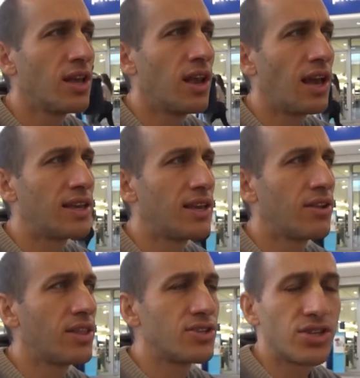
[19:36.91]
Like here,
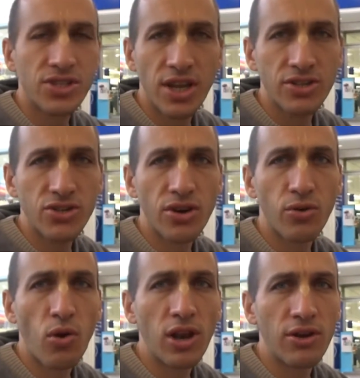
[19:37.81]
there's a center in
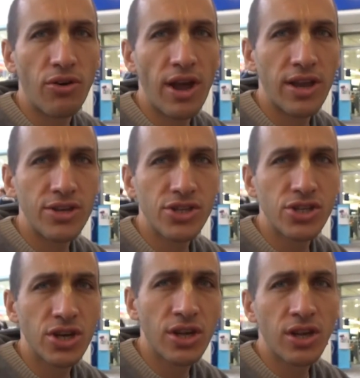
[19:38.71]
Whalley Range.
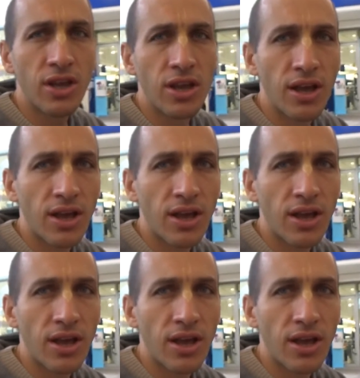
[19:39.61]
Right.